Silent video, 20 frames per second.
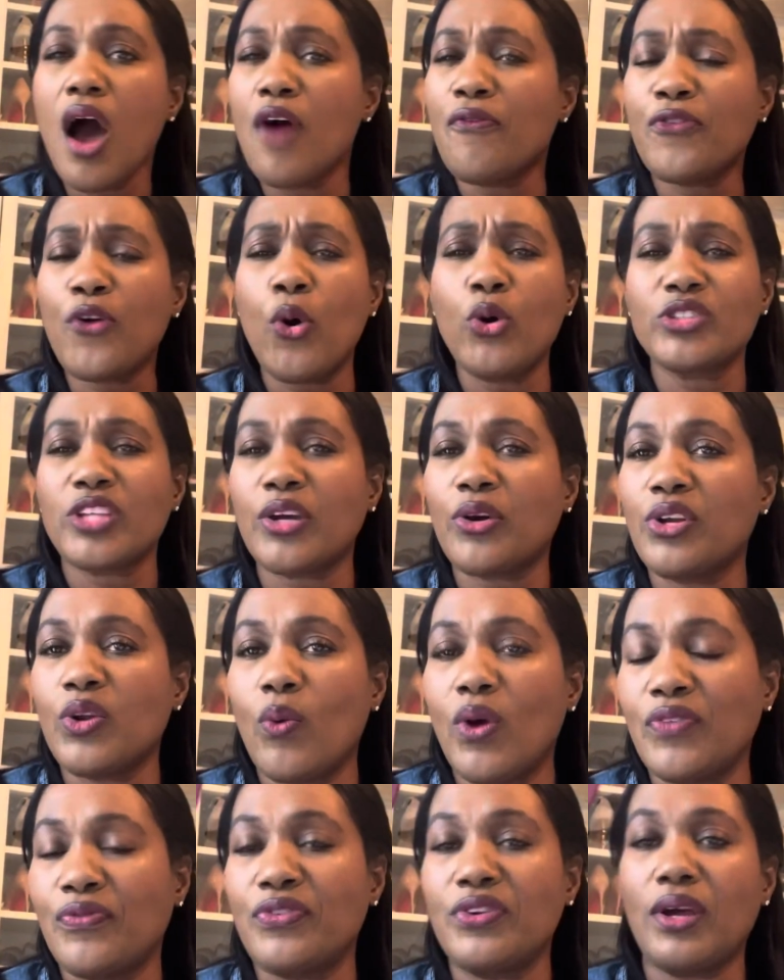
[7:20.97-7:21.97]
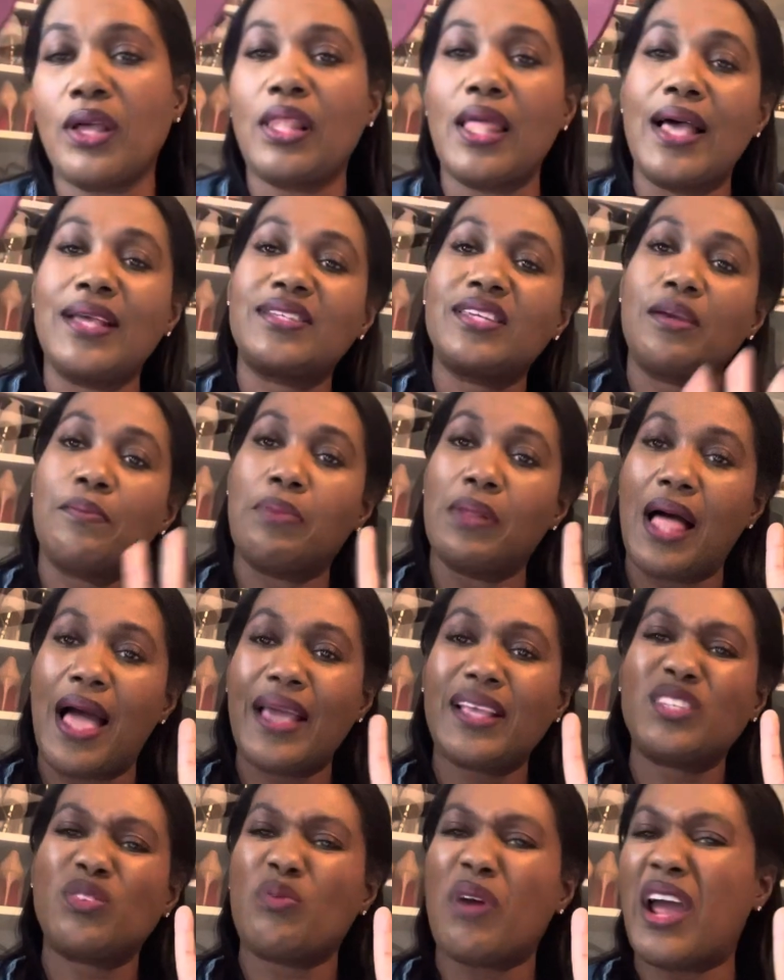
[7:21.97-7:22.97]
Of course, I could have went for the classic
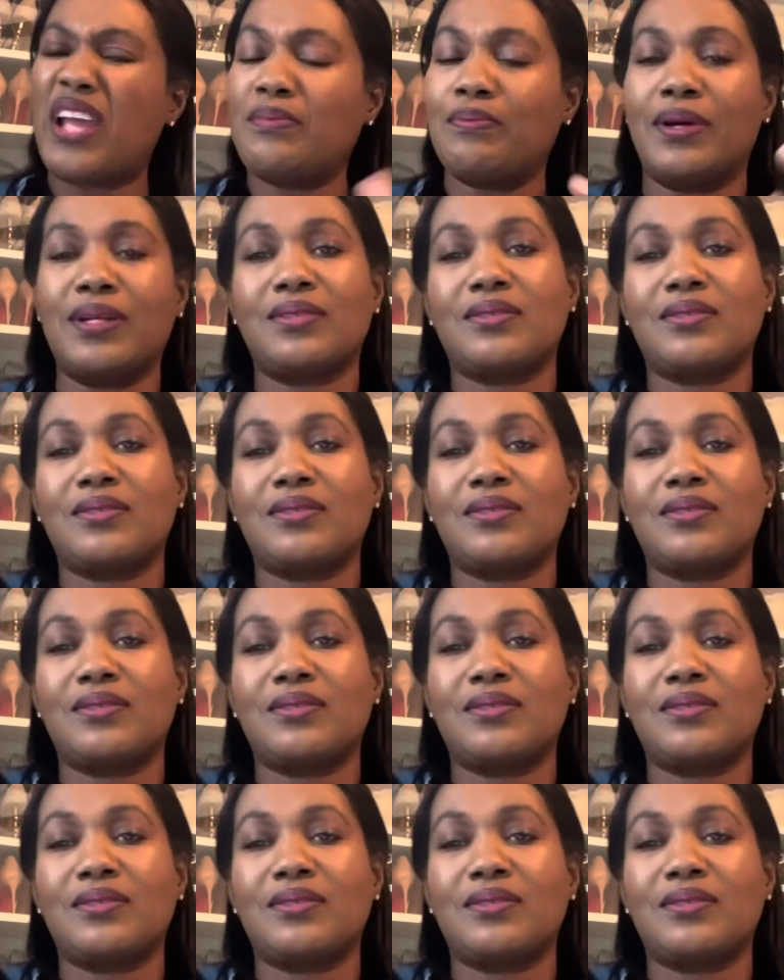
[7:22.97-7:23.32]
blacks, right?